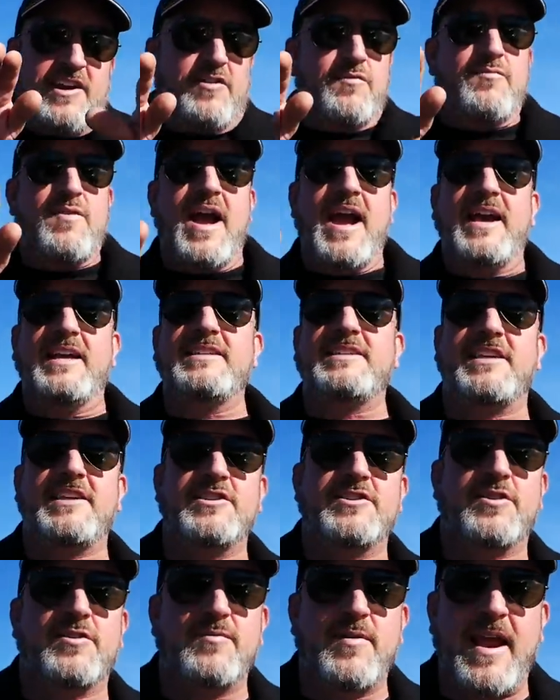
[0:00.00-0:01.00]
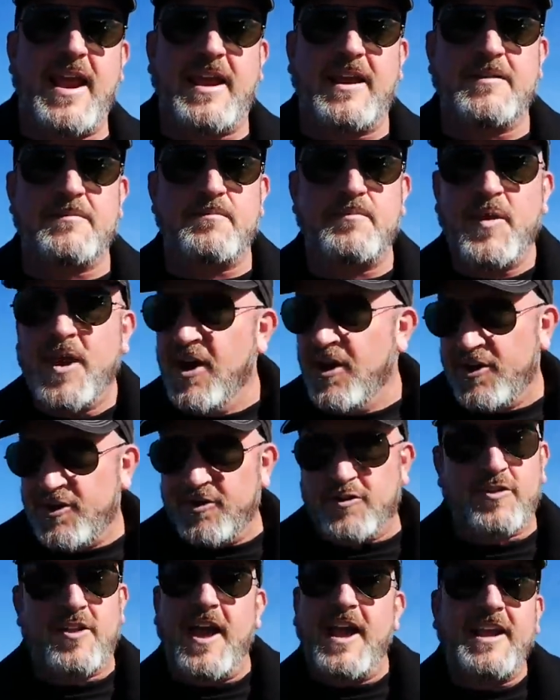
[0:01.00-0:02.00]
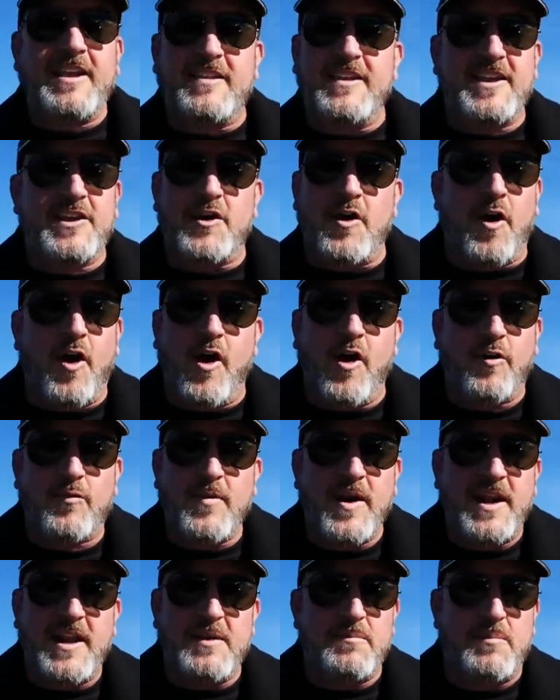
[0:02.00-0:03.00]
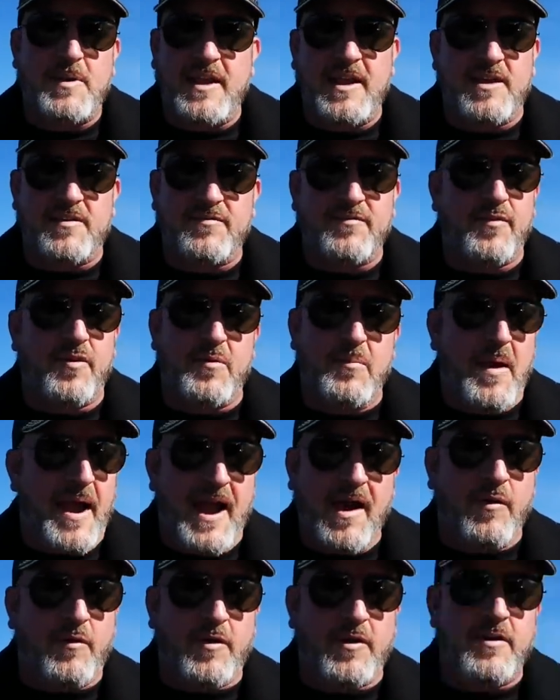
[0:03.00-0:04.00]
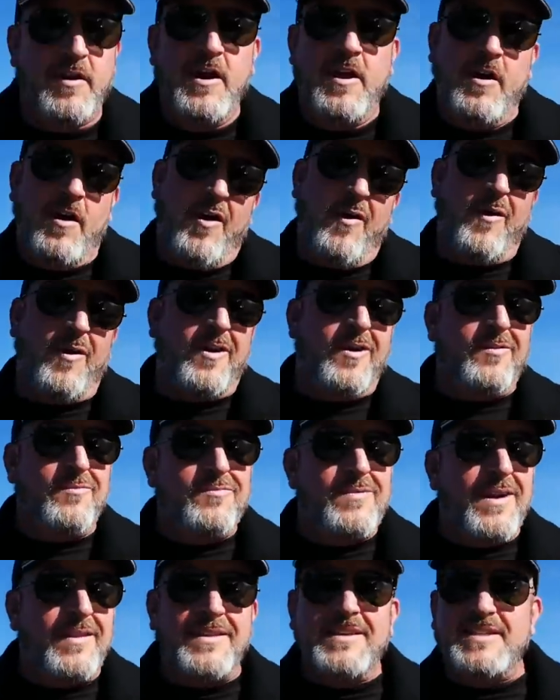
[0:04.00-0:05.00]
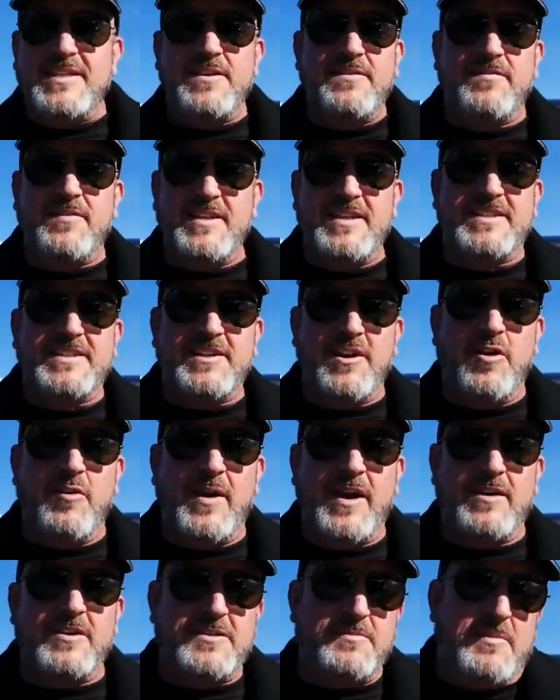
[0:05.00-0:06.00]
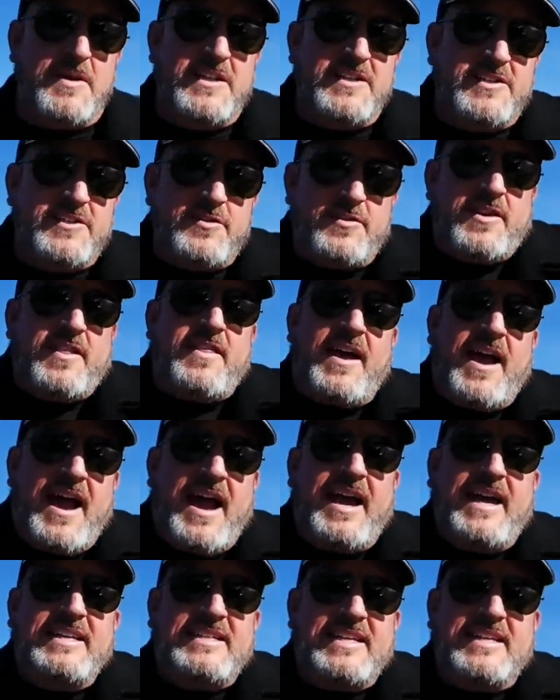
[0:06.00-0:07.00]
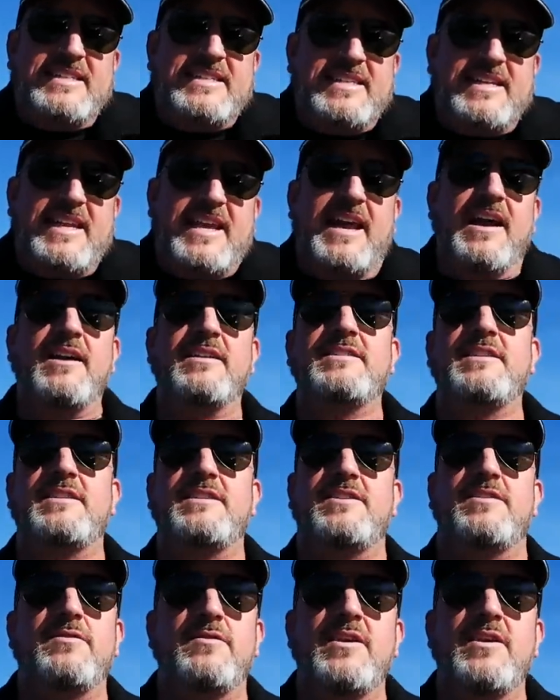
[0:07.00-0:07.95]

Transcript: of rising terrain. You're likely going to already be at full power or a relatively slow airspeed due to the high density altitude.